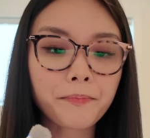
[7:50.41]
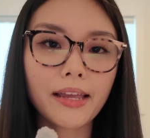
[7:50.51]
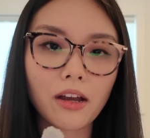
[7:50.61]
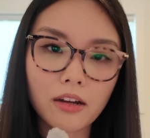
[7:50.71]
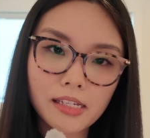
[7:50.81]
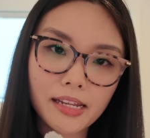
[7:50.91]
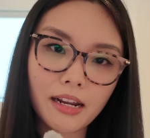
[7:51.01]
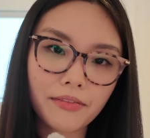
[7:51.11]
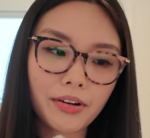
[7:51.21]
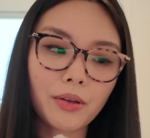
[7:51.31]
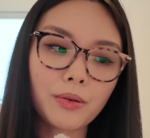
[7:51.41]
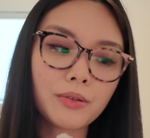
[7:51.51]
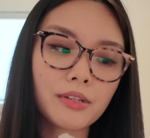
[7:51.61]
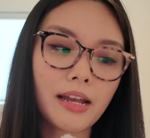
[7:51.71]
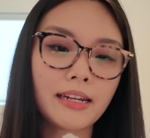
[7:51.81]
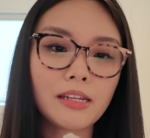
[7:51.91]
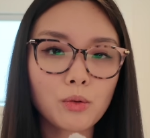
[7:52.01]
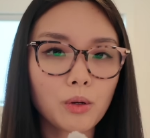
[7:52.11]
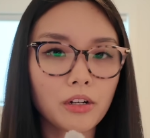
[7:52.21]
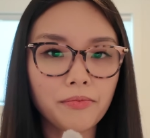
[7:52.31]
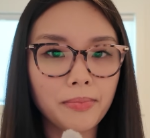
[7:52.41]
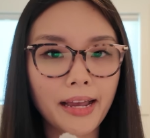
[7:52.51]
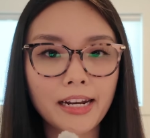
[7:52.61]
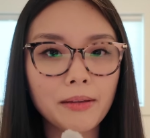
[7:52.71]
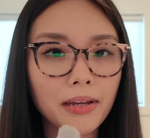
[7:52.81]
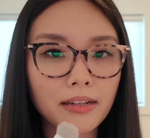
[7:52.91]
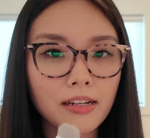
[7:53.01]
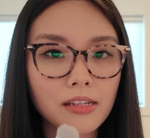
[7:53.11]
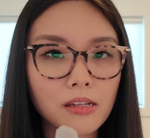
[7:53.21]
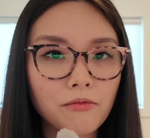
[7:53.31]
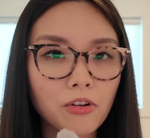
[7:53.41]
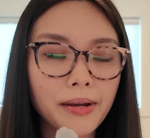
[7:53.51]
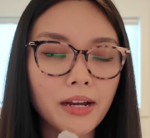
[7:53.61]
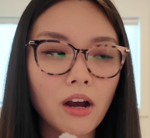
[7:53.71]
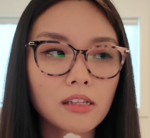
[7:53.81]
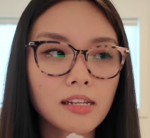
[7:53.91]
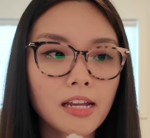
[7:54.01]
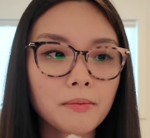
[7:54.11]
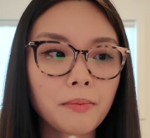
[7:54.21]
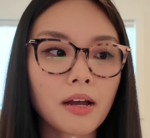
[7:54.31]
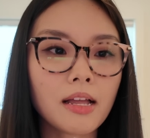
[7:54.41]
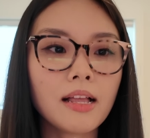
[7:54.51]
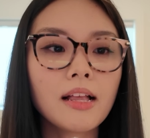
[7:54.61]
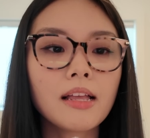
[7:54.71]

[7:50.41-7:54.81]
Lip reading: I honestly never used any sort of planning mechanism for my content, but